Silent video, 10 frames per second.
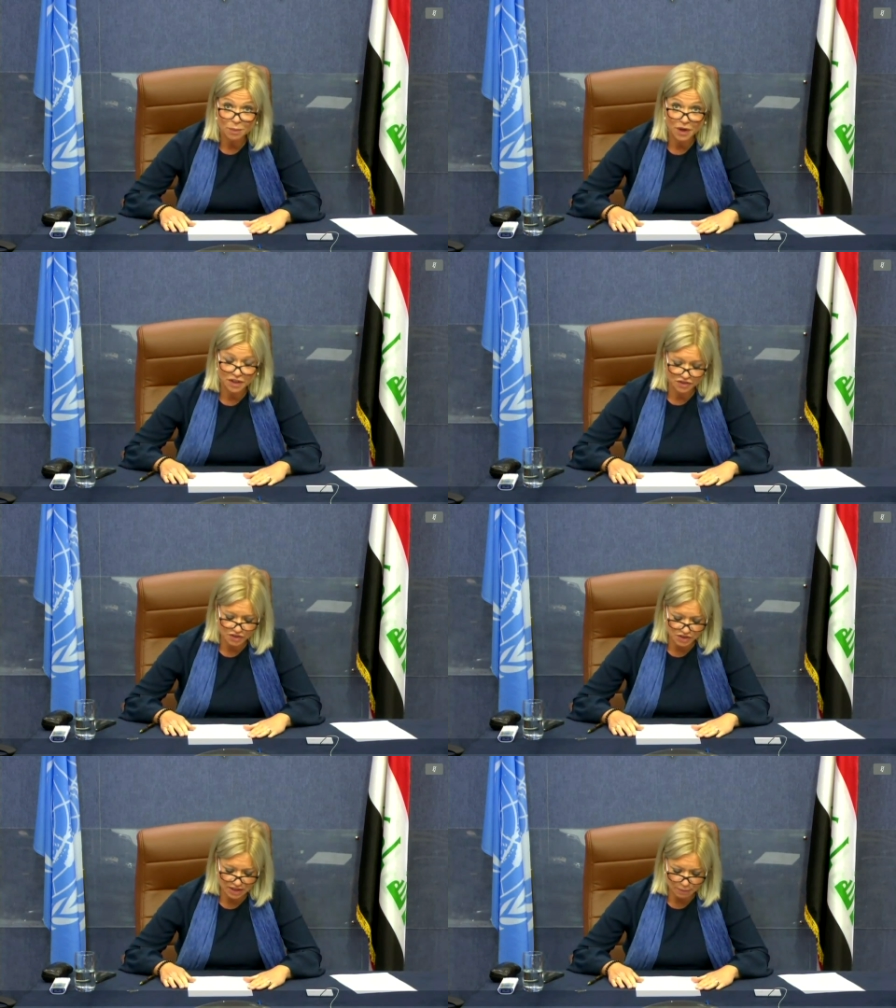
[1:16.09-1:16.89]

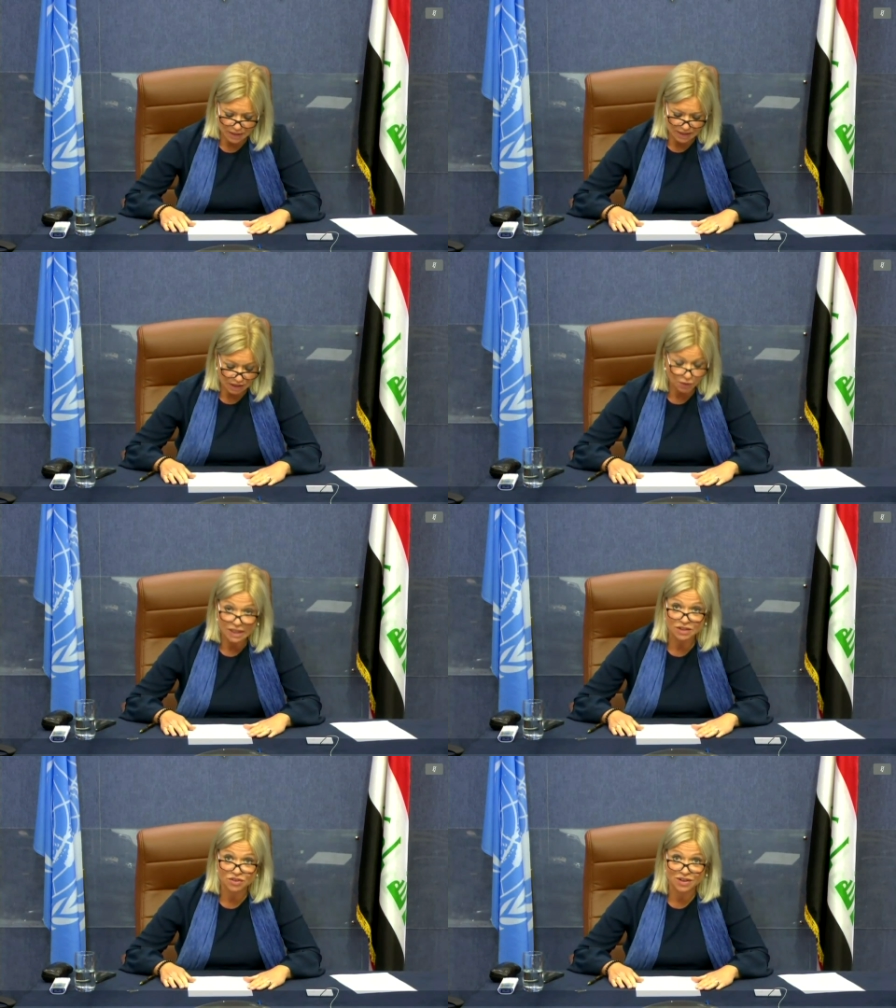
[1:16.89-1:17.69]
partisanship and narrow
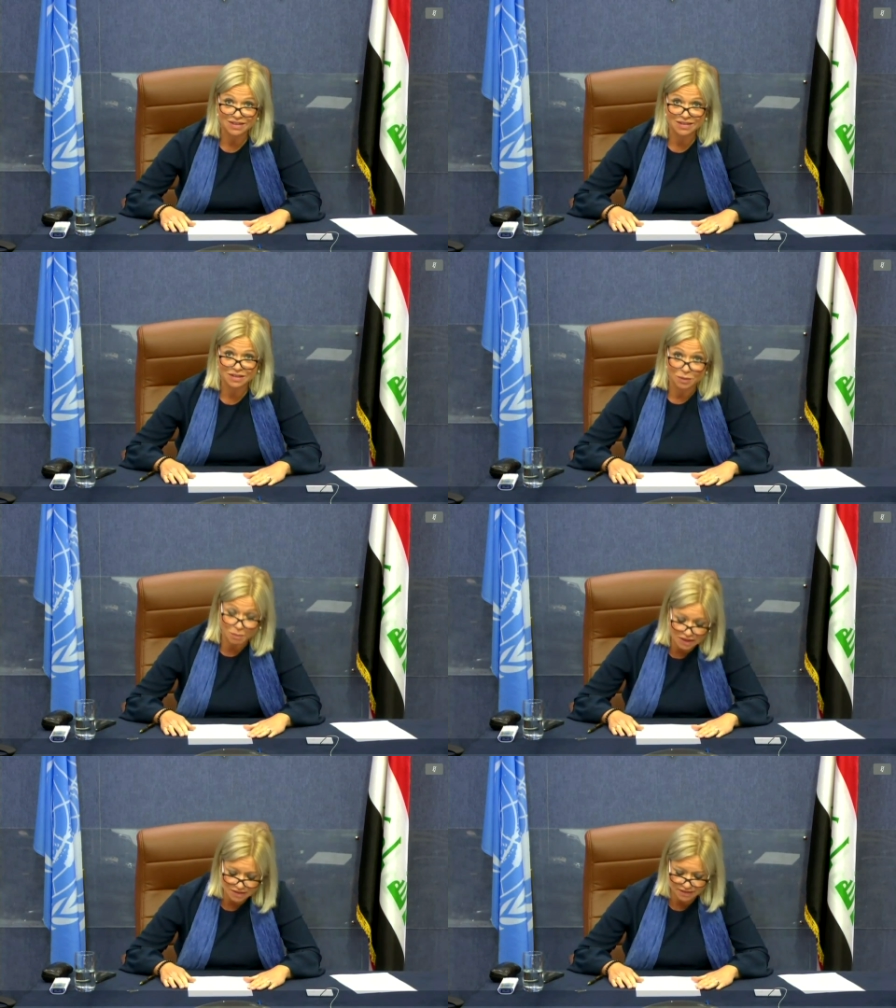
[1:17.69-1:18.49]
interests
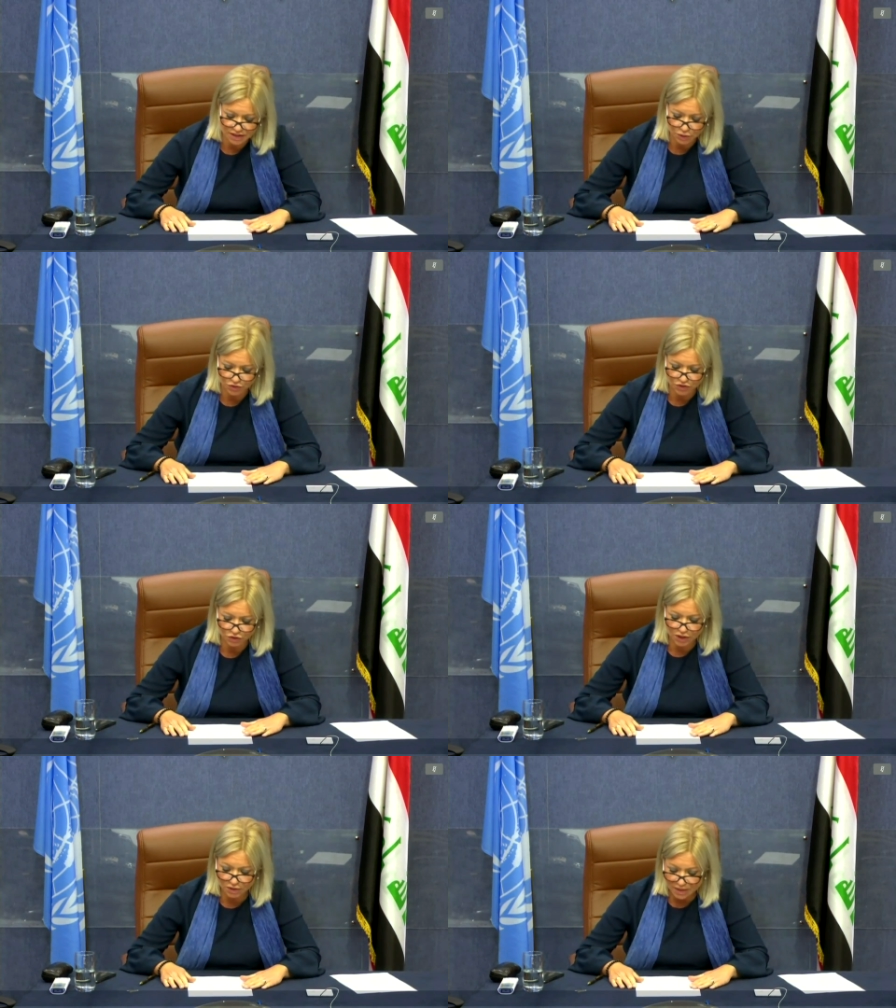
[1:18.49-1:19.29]
must yield
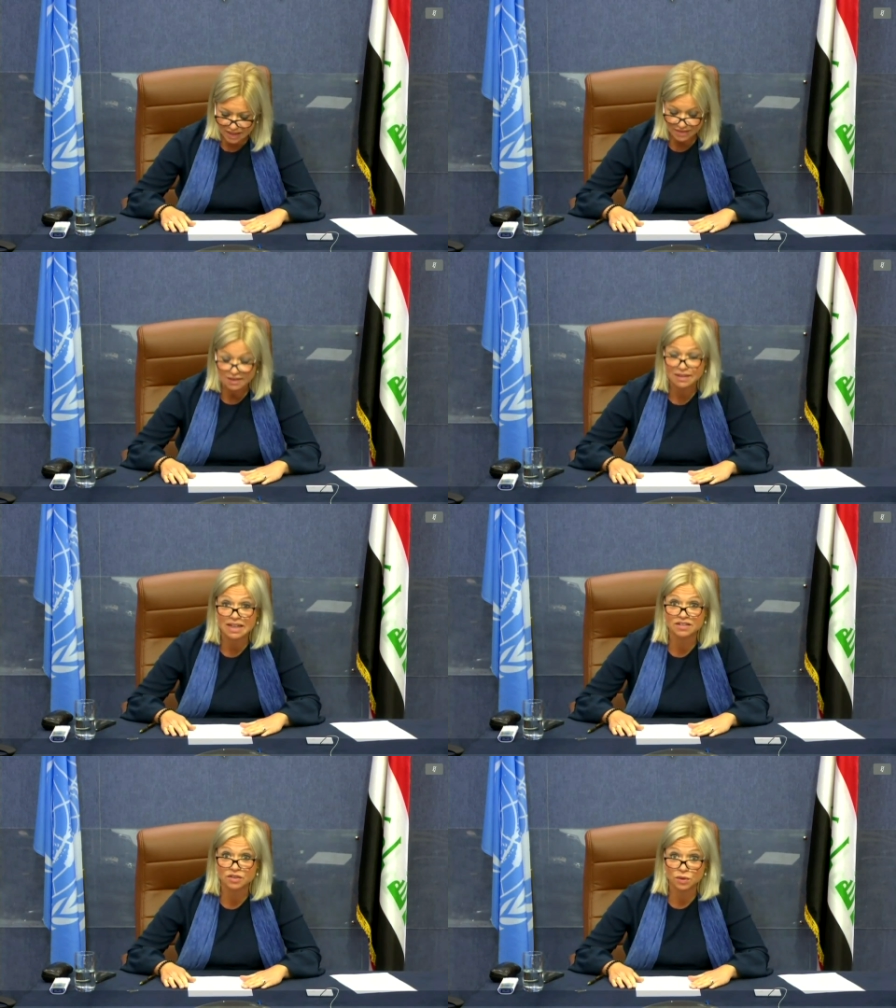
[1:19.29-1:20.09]
to the greater
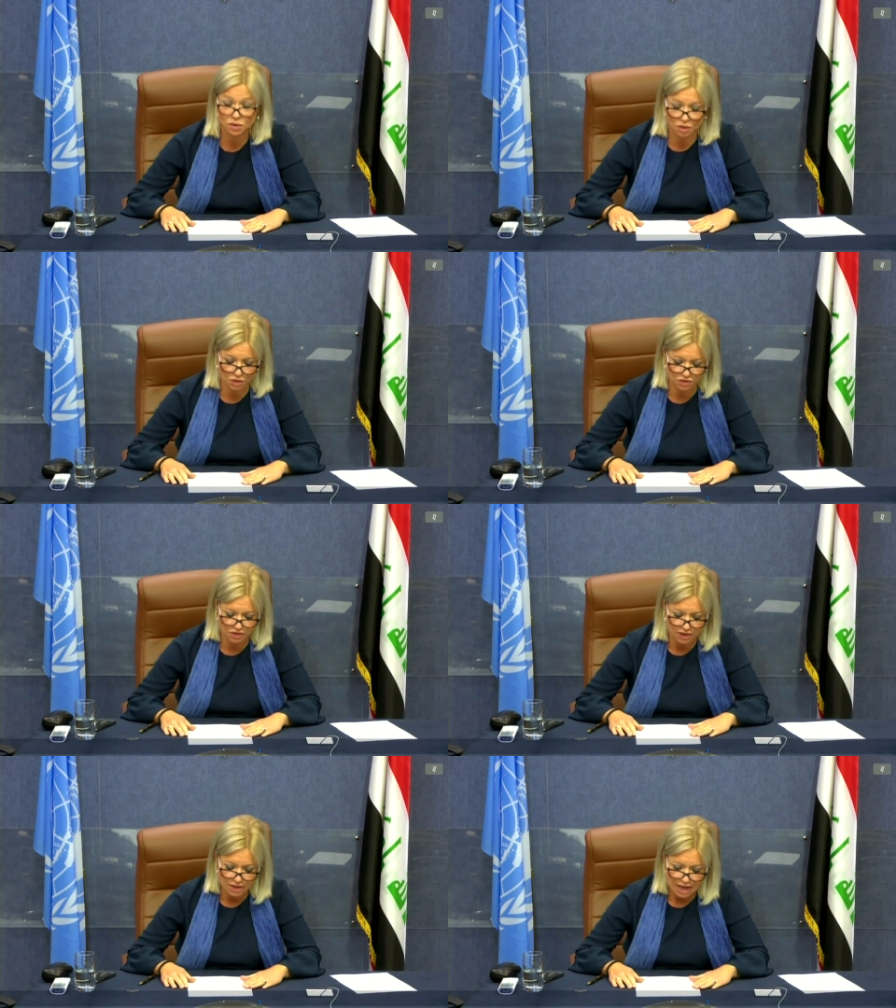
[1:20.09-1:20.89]
national
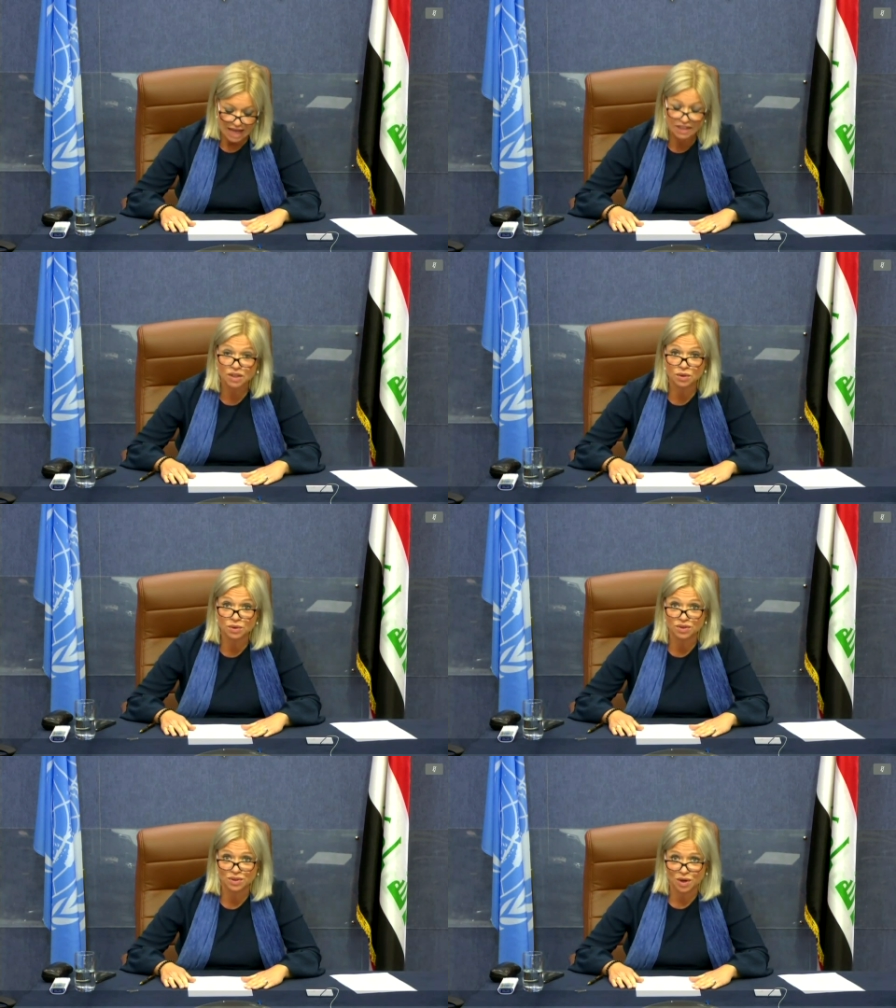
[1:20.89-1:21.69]
cause and the
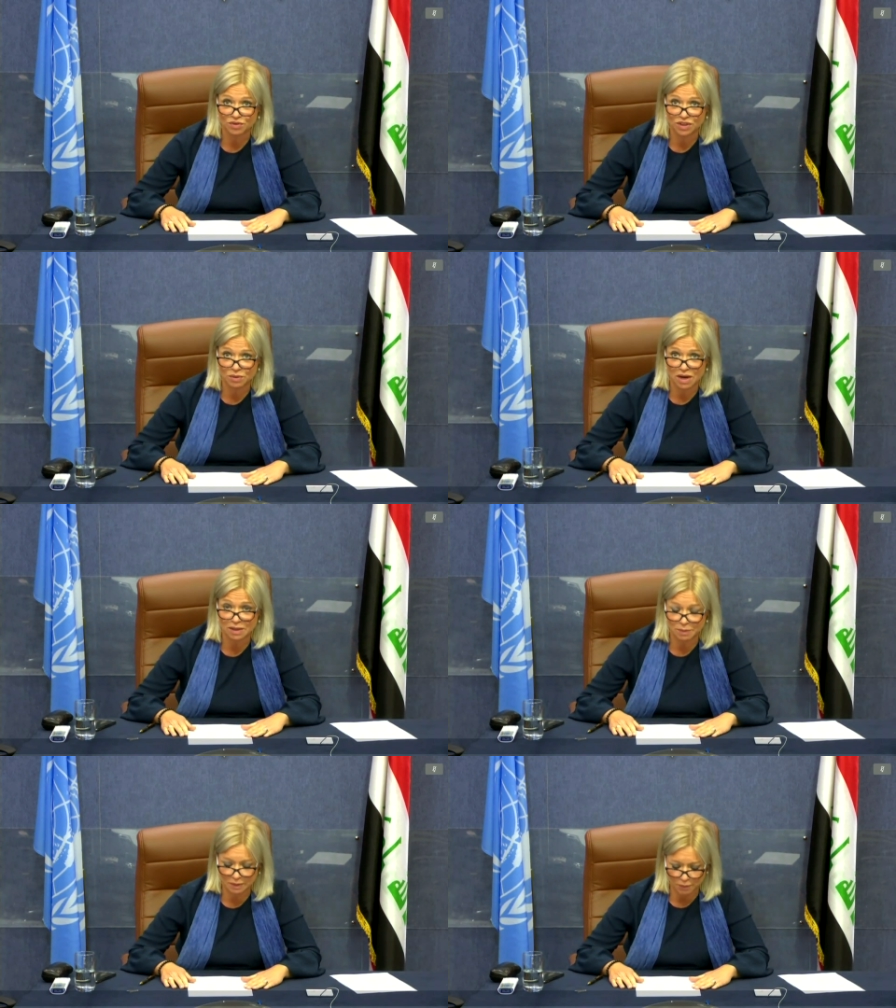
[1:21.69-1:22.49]
good of the
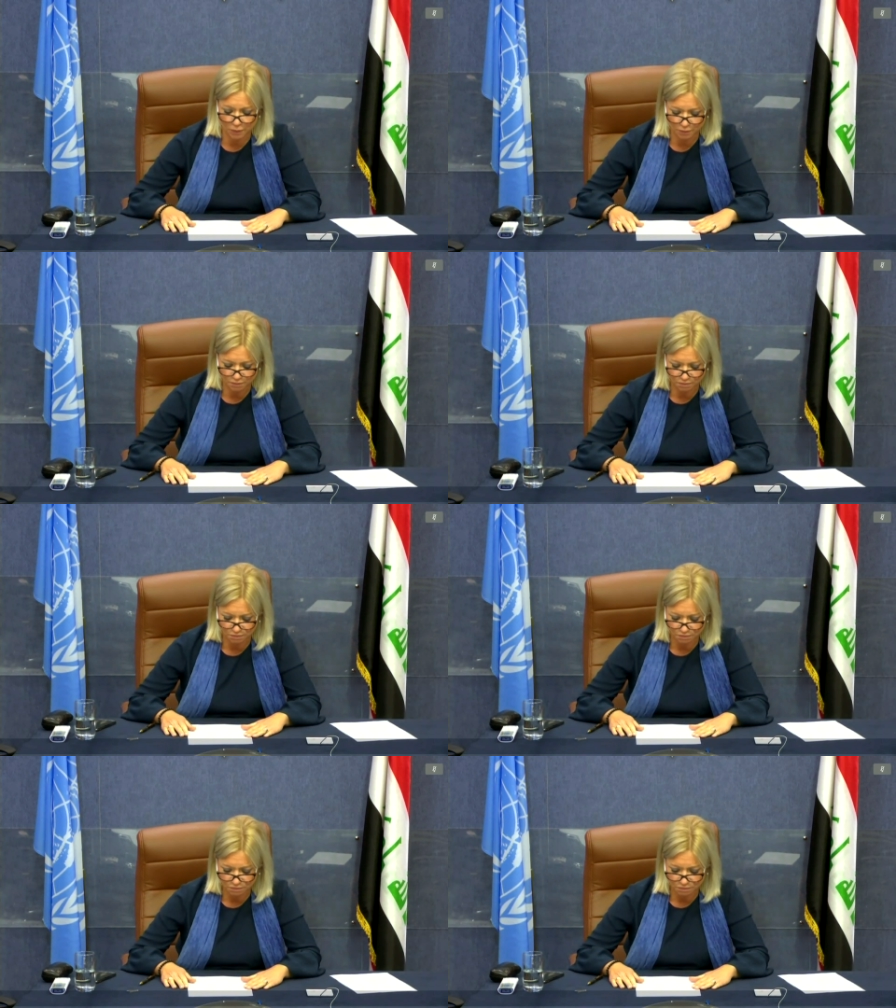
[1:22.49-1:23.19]
Iraqi people.